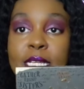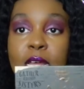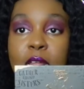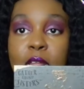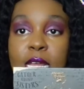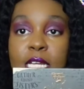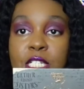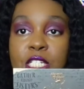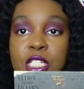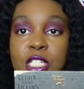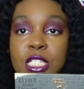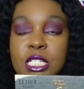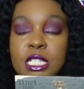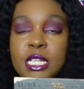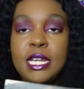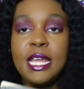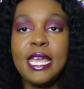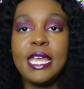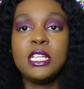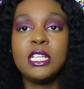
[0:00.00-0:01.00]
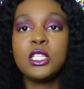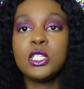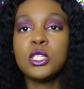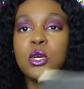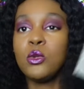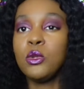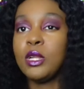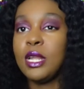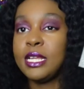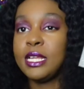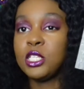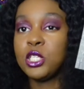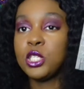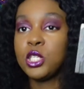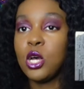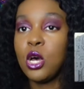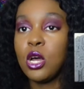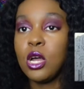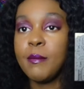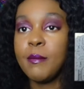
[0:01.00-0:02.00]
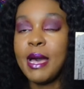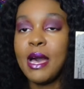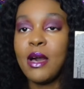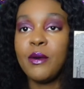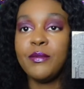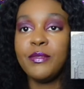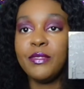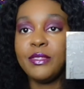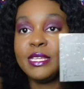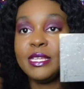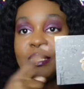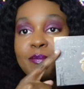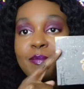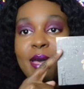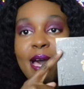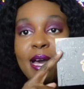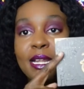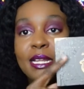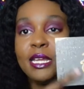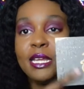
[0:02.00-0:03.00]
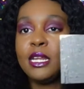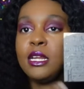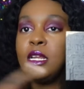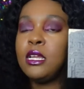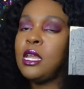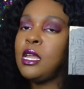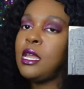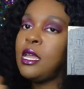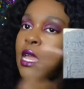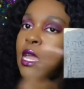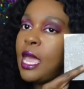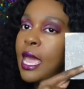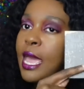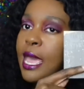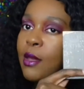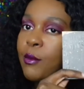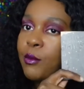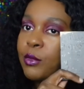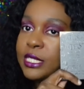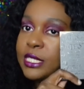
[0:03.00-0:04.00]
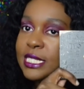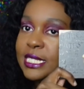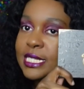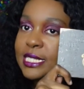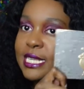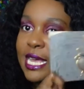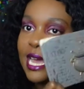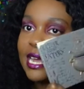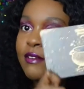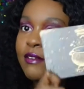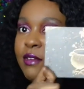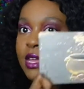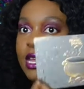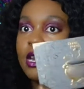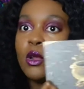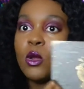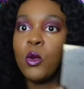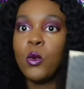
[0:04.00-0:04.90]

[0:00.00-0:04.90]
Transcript: collections to date, so let's talk about this palette and what's inside of it.